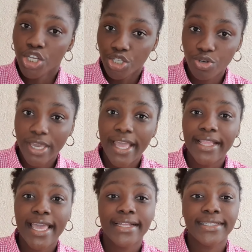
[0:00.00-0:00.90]
you
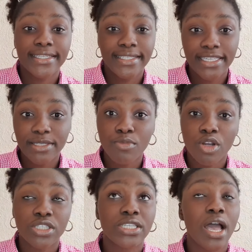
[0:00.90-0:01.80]
can get a 6
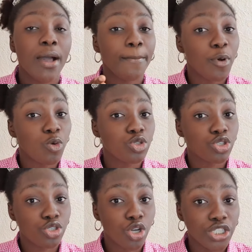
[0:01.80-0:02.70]
month
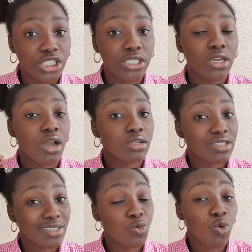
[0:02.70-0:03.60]
post-study
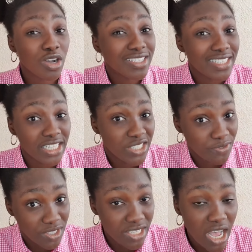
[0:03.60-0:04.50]
work search
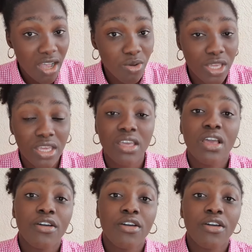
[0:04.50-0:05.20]
visa, okay,